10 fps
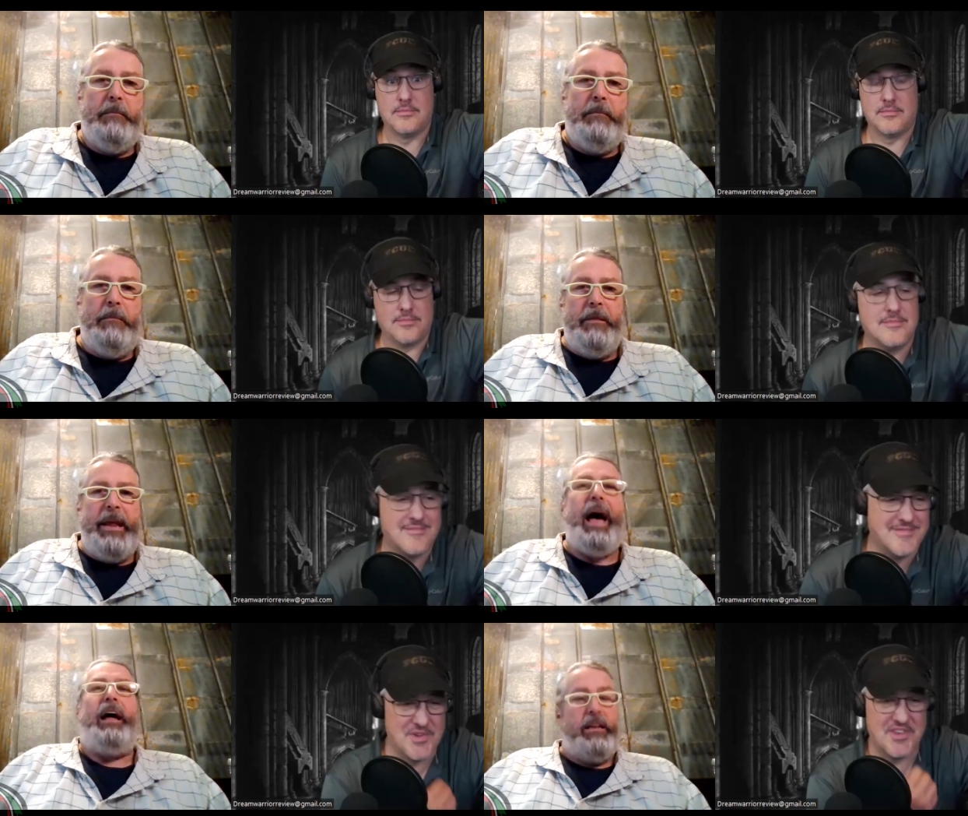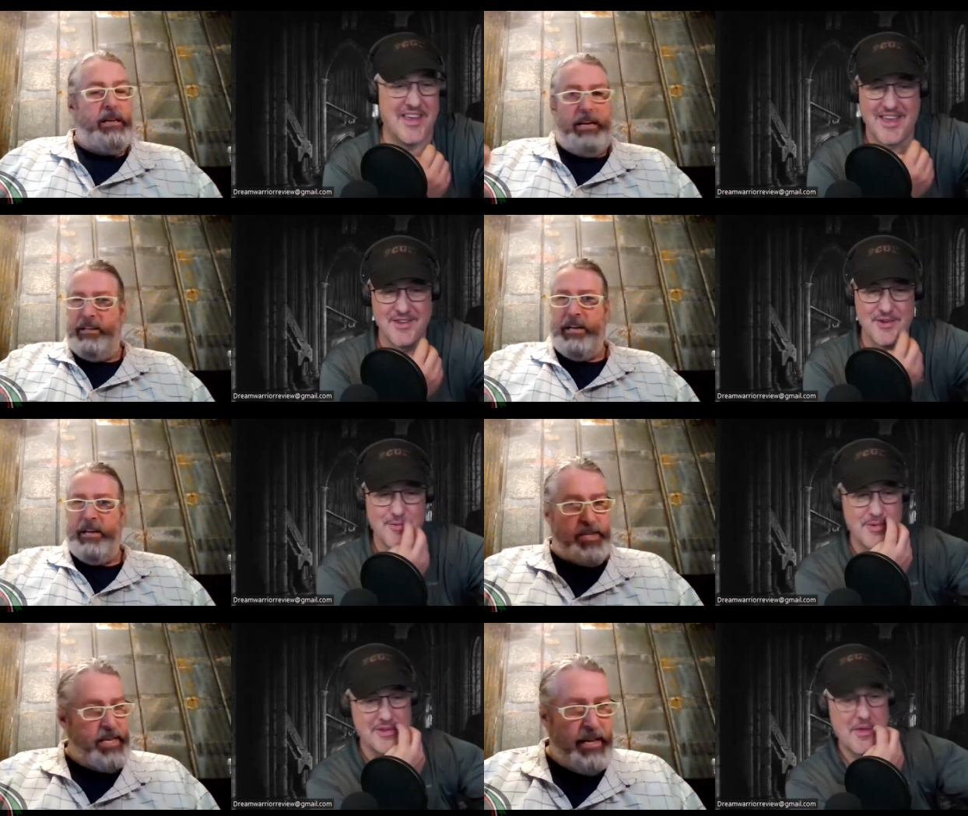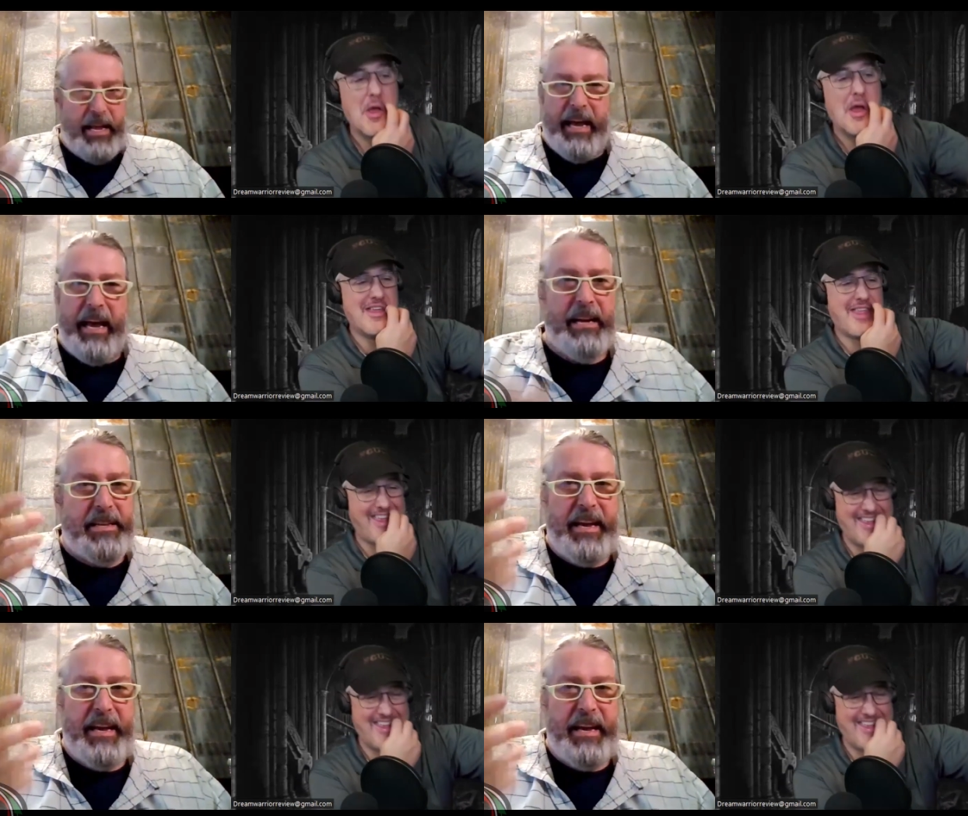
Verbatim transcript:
Speaker 1: Yeah, which it, I can't do, but it,